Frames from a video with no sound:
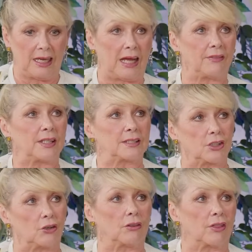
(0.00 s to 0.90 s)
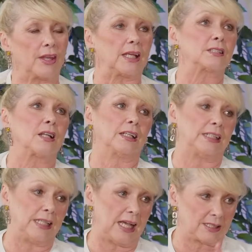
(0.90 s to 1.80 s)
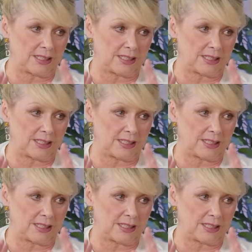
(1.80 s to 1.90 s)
And there's certain things like he has